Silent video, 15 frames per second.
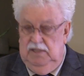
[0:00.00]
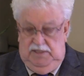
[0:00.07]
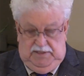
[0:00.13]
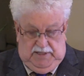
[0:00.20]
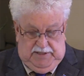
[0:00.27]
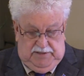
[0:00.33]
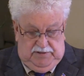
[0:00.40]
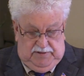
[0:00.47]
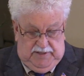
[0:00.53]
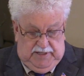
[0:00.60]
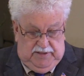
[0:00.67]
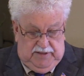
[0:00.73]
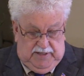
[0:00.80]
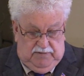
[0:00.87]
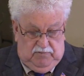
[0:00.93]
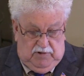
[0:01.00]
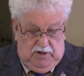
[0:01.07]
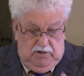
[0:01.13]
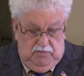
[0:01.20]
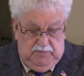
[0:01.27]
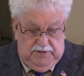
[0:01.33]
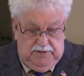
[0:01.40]
He's not doing anything
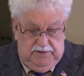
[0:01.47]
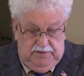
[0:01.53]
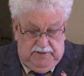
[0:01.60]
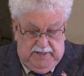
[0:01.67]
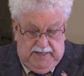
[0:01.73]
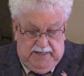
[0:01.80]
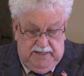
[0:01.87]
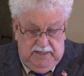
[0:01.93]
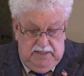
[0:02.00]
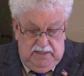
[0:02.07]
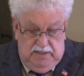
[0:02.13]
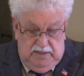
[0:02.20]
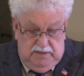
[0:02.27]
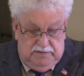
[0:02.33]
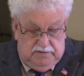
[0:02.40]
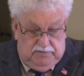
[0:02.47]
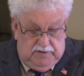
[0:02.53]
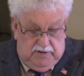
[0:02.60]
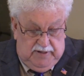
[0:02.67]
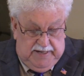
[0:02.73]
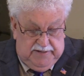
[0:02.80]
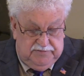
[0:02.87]
wrong by doing that. So
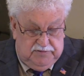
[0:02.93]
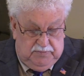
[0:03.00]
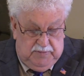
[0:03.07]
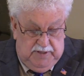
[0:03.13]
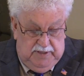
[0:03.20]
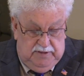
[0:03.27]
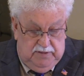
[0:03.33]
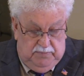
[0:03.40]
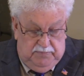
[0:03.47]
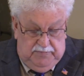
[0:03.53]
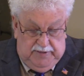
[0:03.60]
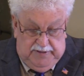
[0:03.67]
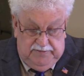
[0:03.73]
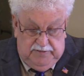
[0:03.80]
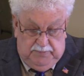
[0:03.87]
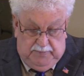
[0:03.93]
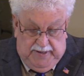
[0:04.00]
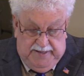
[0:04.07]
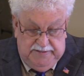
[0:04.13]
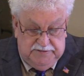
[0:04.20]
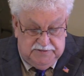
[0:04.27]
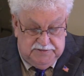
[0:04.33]
there has to be the, the, the
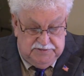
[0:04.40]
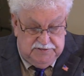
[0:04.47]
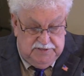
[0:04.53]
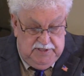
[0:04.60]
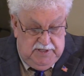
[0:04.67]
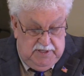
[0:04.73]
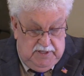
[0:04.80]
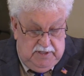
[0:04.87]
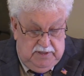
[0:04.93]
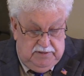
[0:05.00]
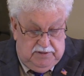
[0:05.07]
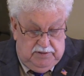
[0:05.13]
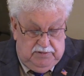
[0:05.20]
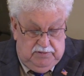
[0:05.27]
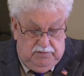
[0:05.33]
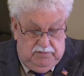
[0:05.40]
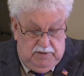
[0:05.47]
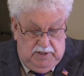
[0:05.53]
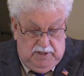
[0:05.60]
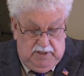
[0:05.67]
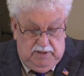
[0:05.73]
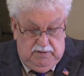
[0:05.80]
basis to
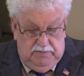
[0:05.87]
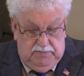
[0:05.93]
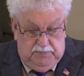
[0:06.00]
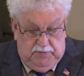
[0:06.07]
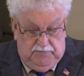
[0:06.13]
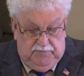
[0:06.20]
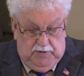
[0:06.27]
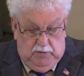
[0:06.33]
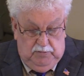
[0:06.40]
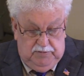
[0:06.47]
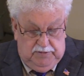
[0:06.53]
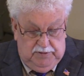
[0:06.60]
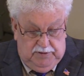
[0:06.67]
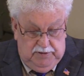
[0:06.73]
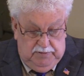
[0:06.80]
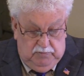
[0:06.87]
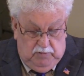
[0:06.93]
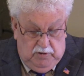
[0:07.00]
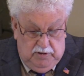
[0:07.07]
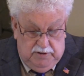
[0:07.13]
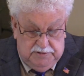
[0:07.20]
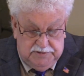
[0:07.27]
uh, provoke to good
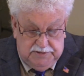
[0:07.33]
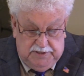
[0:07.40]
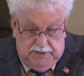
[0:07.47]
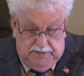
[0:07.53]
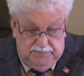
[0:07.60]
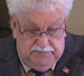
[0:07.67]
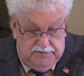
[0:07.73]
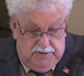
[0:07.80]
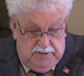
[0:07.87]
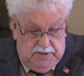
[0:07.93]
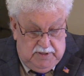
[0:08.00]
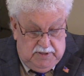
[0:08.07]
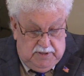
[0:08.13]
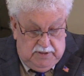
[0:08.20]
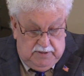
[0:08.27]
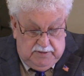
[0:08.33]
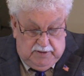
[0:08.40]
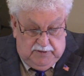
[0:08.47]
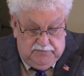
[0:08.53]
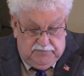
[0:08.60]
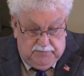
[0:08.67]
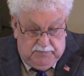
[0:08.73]
works comes,
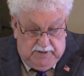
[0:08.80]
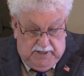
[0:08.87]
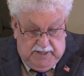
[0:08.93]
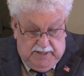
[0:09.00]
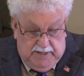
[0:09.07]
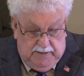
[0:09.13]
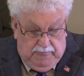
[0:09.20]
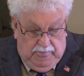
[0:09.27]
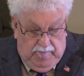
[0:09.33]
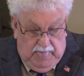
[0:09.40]
comes from God.